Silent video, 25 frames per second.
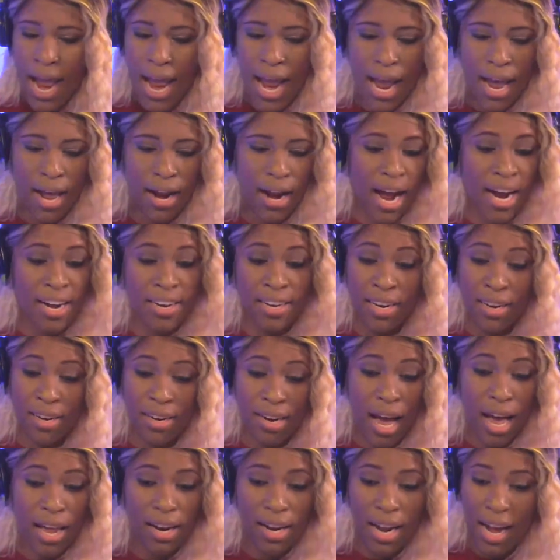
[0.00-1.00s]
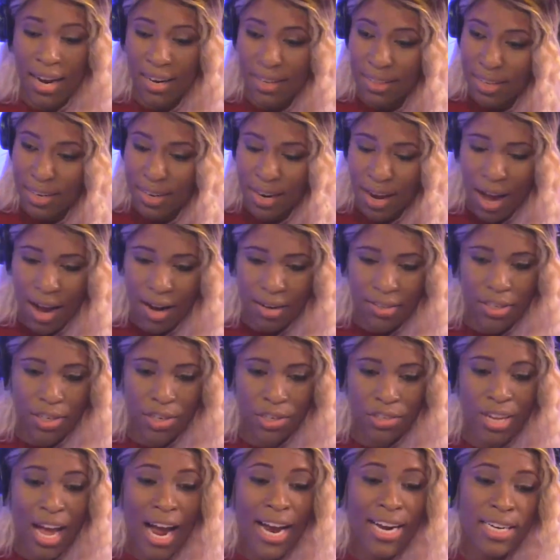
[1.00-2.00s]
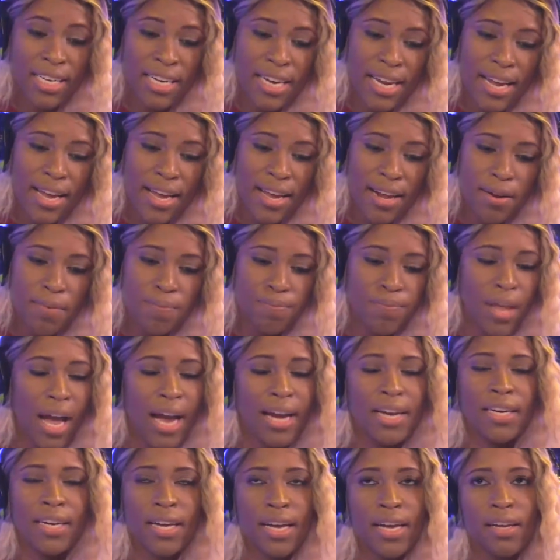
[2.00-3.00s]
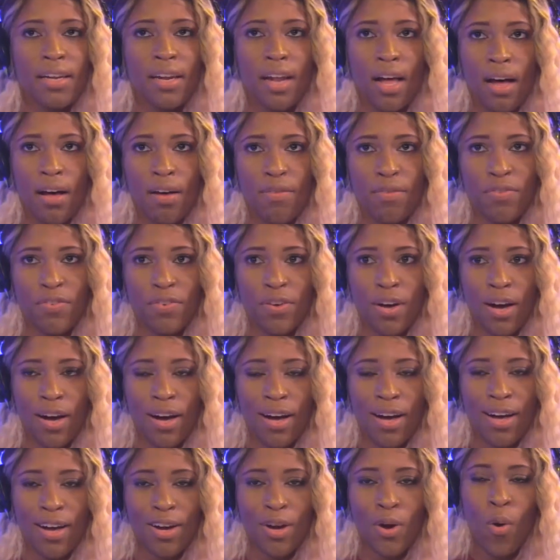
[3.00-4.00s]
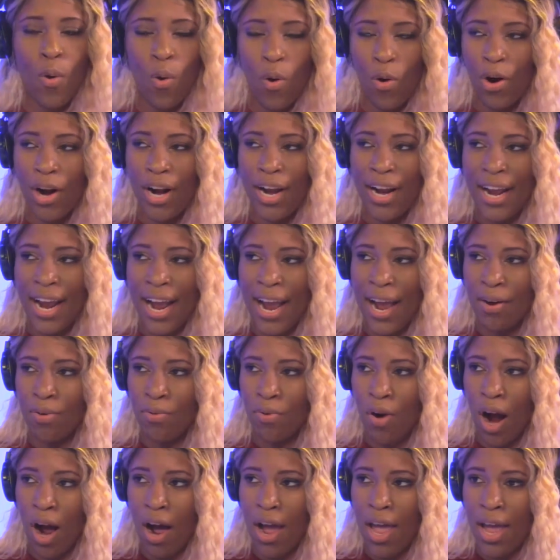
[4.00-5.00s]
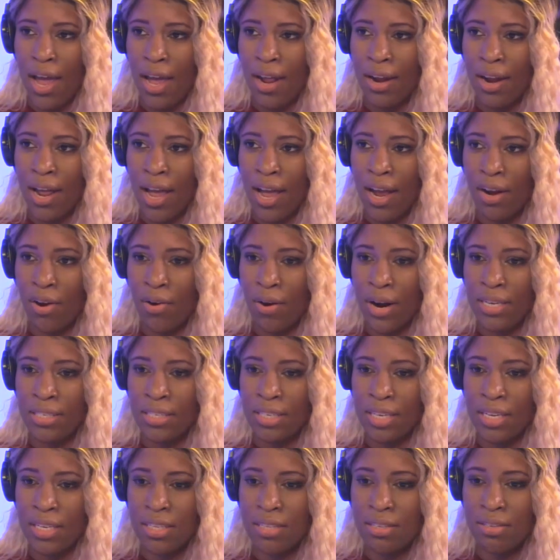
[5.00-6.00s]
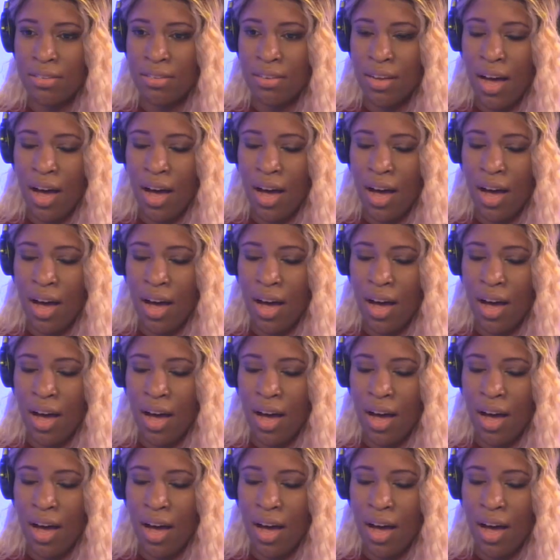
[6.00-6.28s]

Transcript: And I did not like the doctors. I did love Corey and Grayson's